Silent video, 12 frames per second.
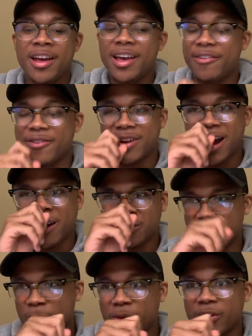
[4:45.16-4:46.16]
if you're not
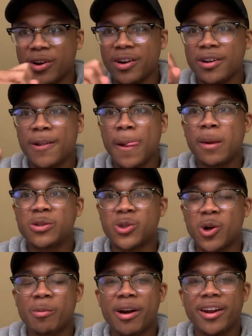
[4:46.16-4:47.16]
super
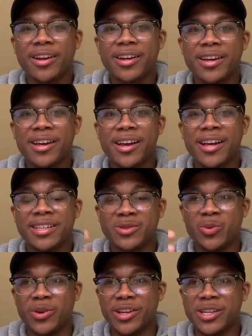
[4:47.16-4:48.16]
sure about it, it's
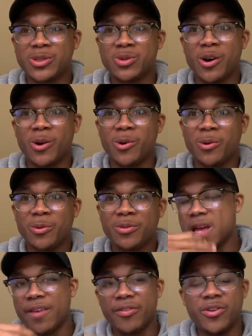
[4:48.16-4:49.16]
really a struggle.
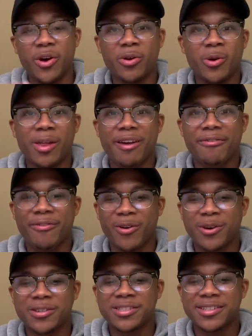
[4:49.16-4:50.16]
If you don't know that
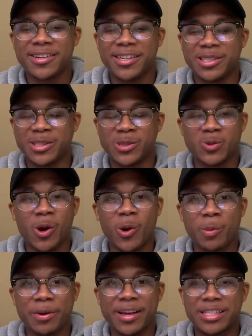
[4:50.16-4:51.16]
first, it's a struggle
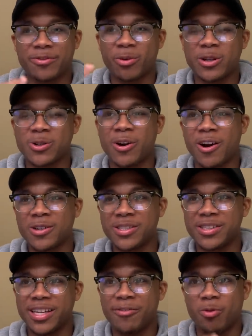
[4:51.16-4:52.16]
because pharyngeal
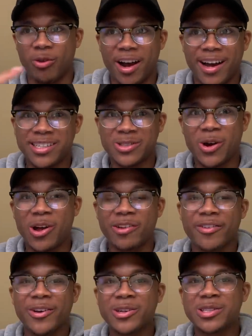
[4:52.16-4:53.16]
arches give rise to all
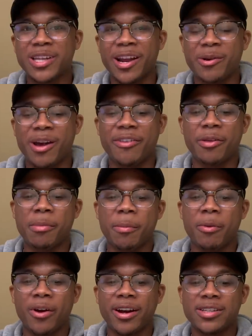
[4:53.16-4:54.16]
of those, and you have to
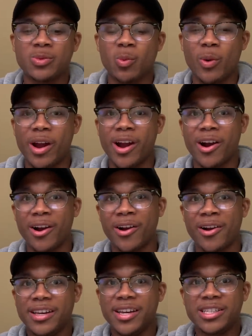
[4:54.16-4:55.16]
memorize
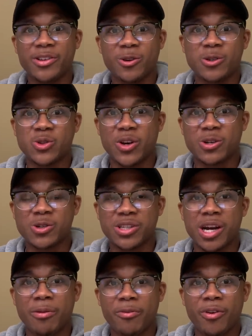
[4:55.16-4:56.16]
where each of those structures
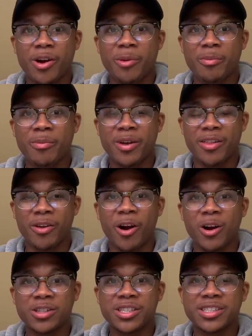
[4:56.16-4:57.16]
come from in the
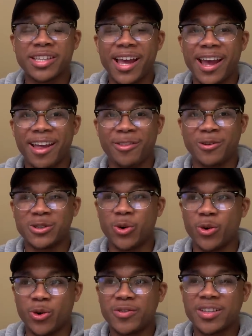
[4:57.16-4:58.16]
arches, and there's
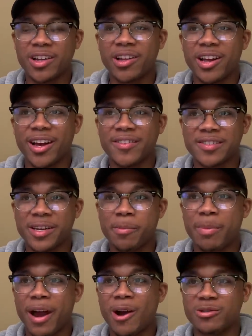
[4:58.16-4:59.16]
grooves and clefts and
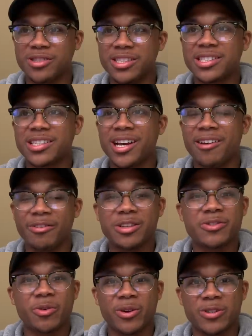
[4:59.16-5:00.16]
pouches of
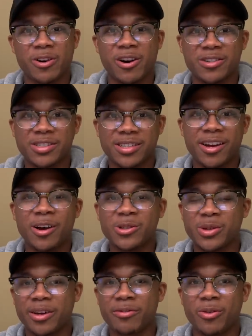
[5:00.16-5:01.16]
those pharyngeal arches that
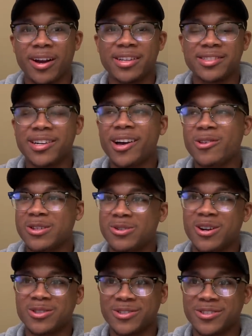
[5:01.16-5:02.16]
also give rise to other
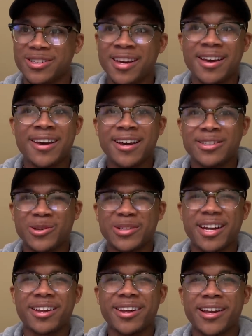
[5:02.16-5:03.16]
structures. So it's
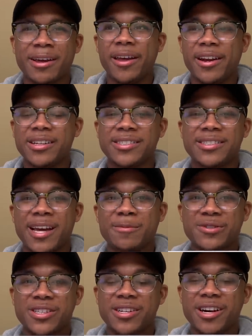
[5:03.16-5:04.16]
kind of like an
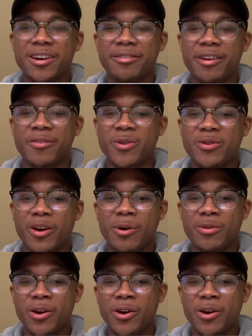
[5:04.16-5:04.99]
inception of, if you don't